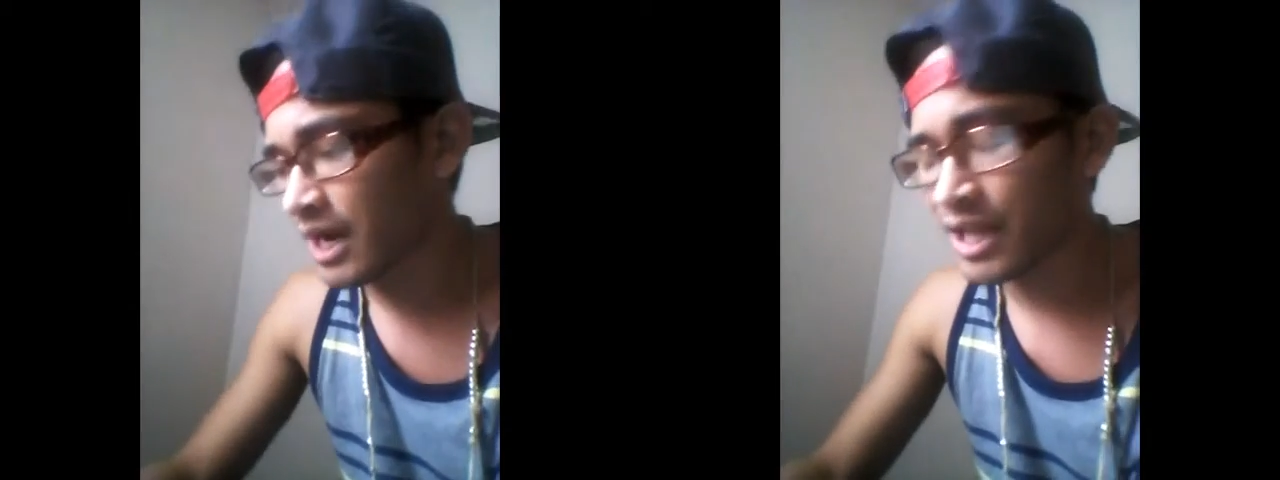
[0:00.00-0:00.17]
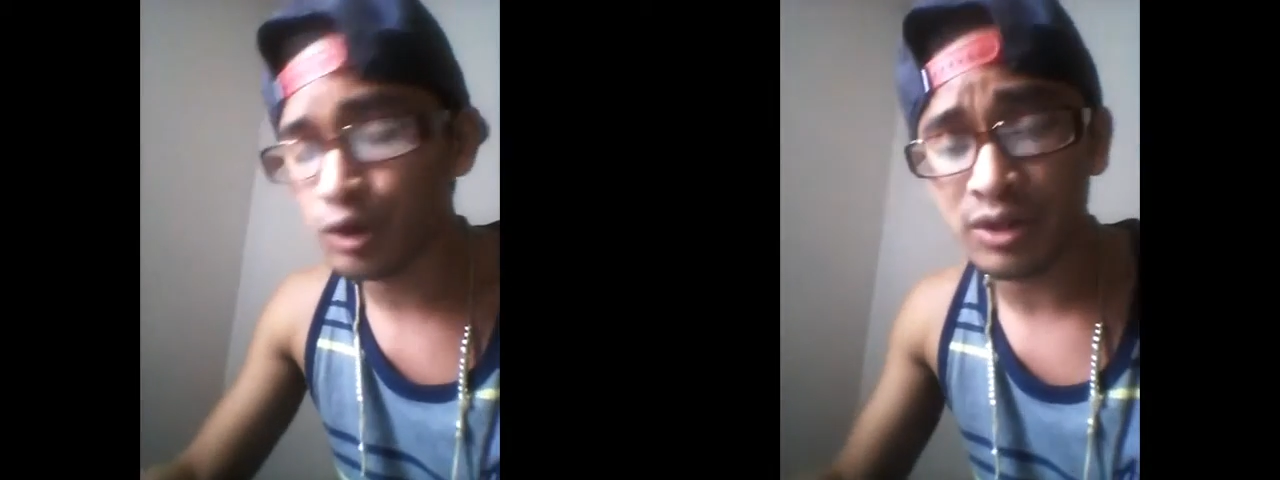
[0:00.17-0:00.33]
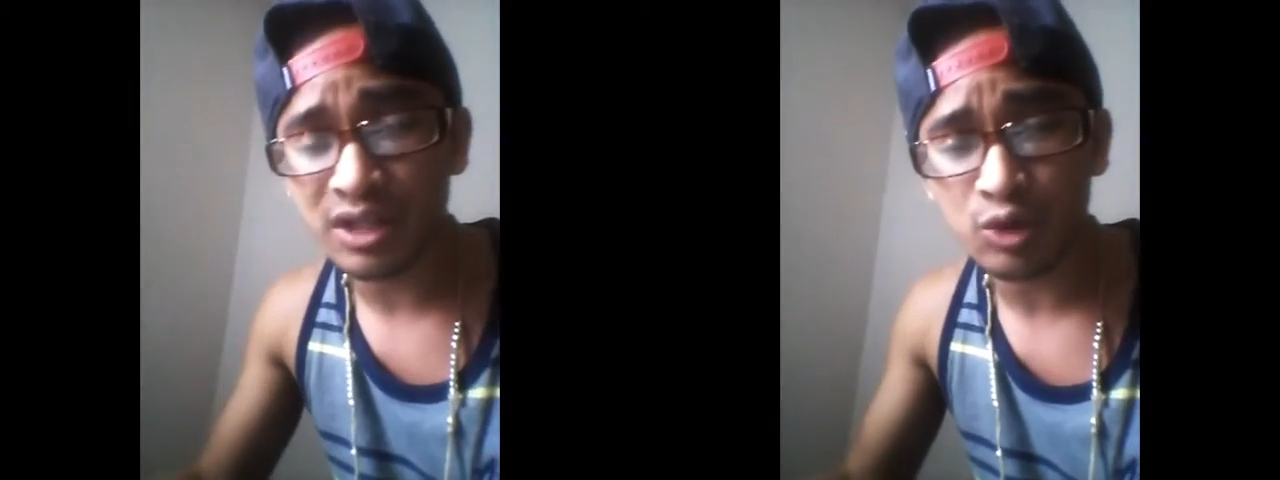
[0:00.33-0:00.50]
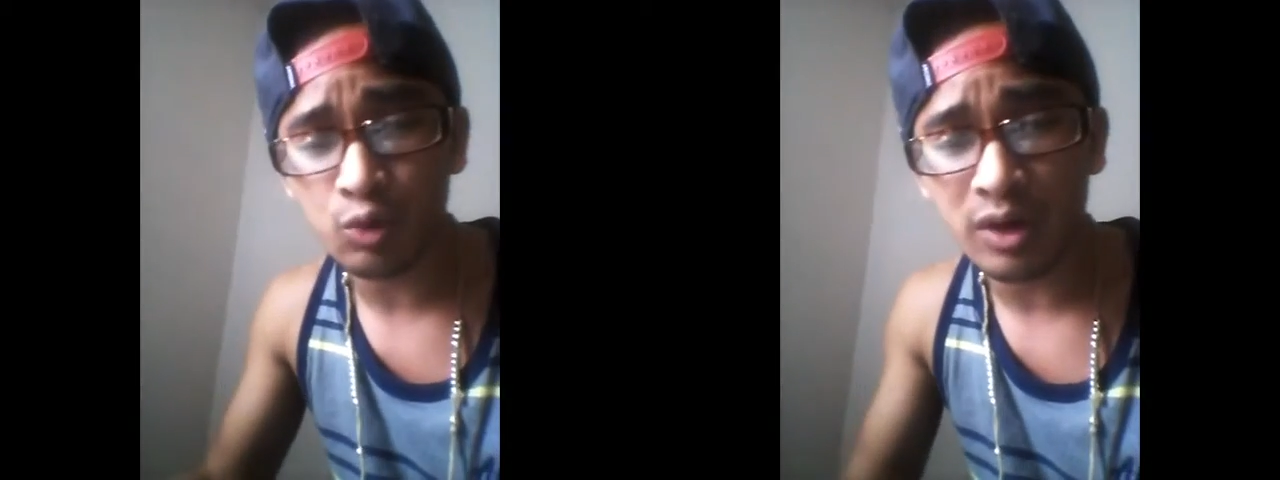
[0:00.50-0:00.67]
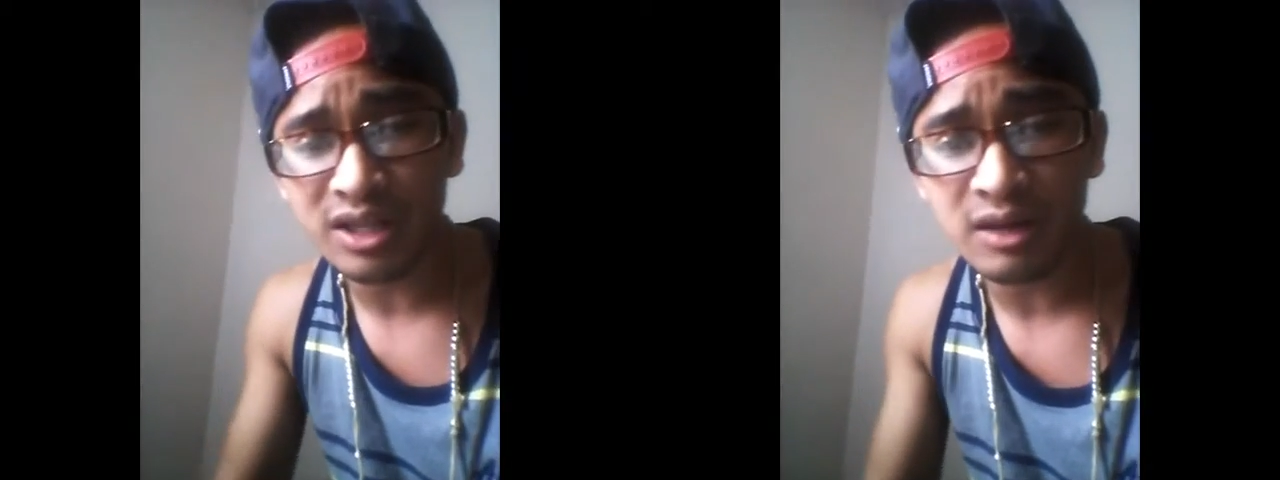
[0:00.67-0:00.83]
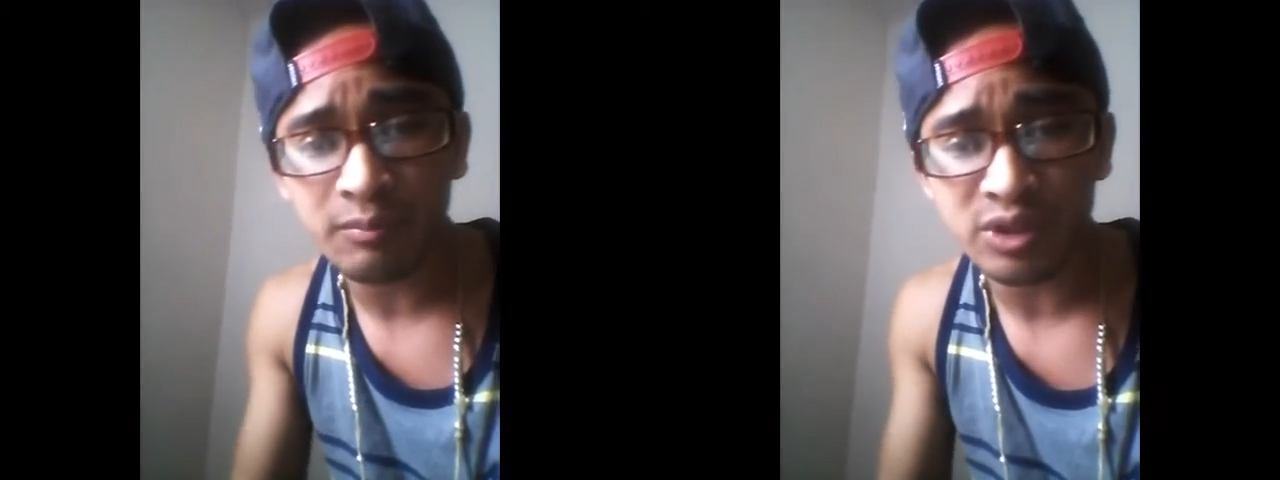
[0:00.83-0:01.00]
I know that you
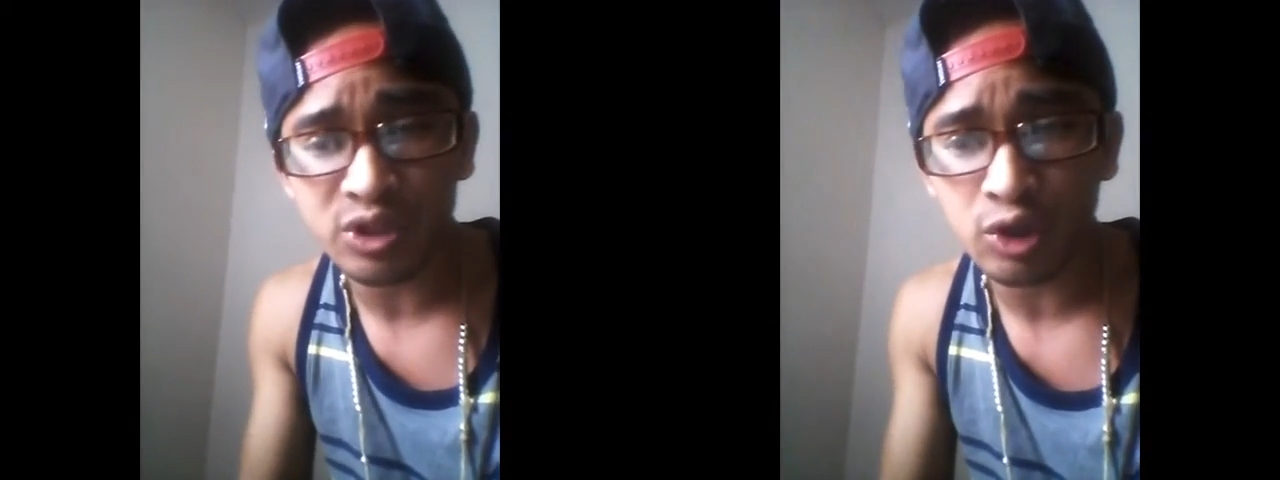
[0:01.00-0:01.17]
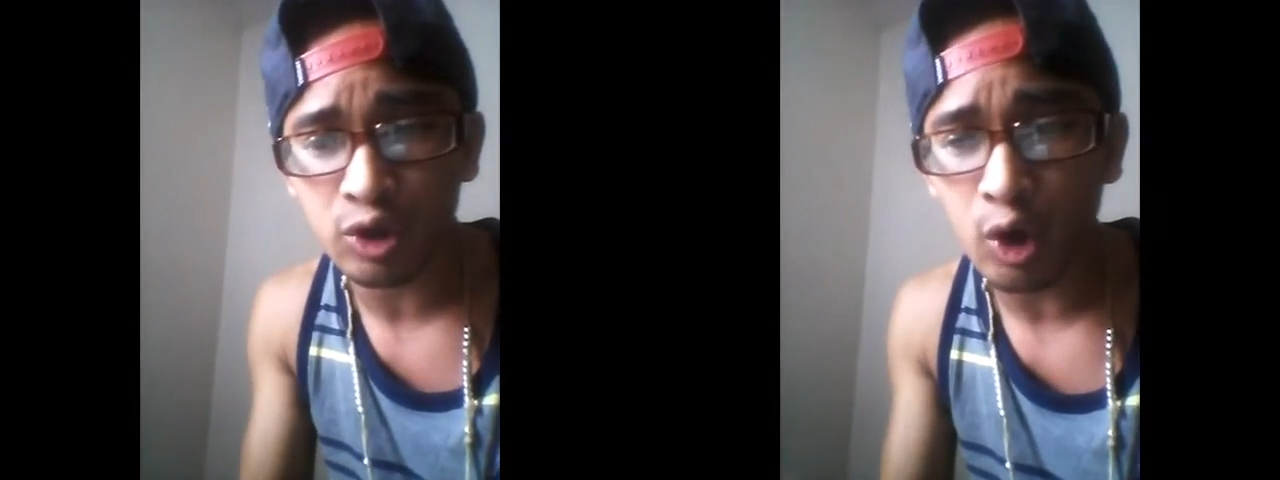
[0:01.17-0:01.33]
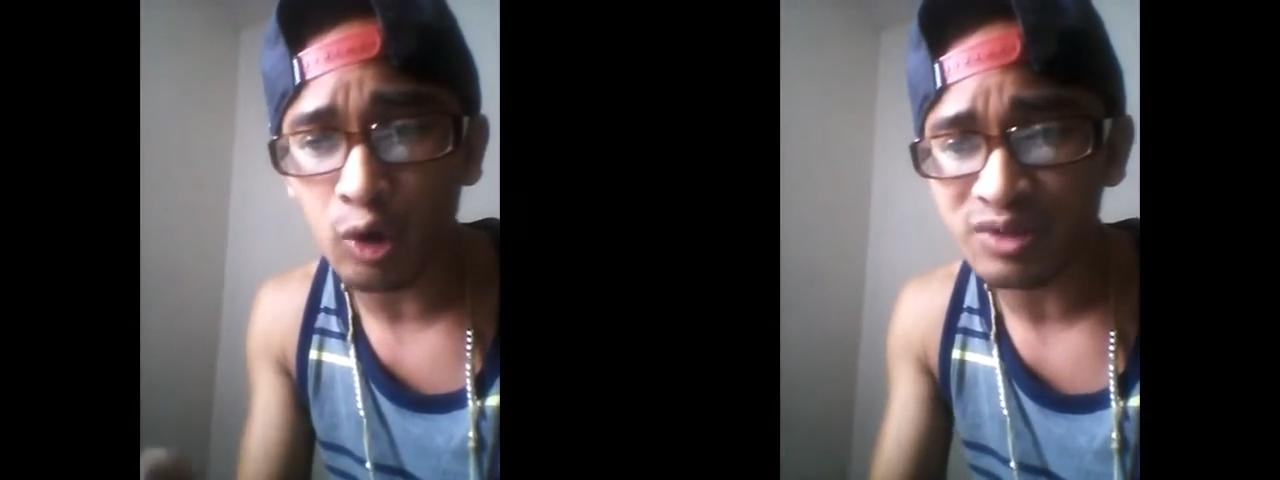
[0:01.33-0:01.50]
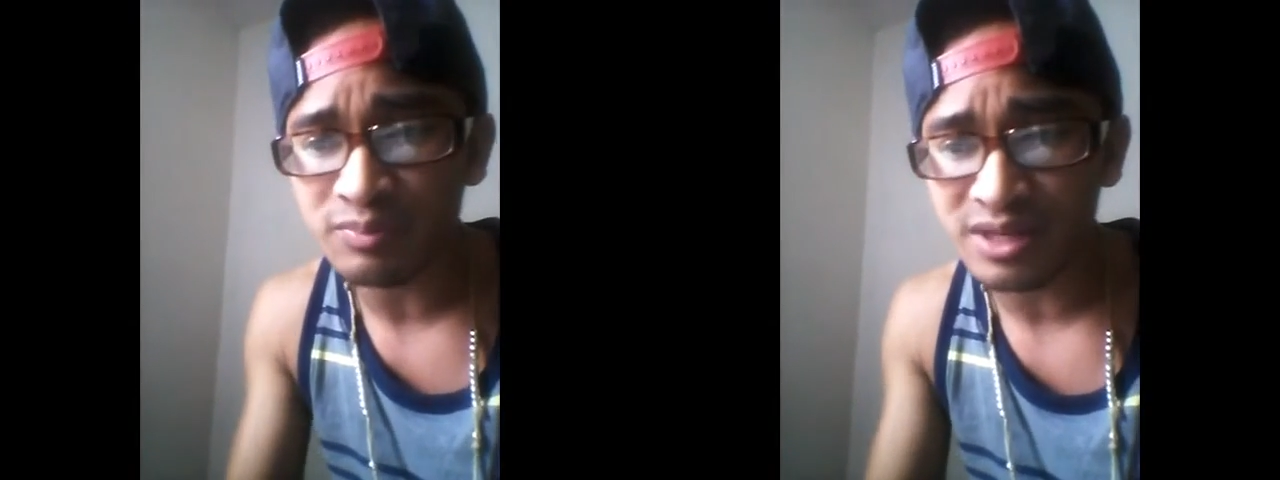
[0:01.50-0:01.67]
want it, but you know you always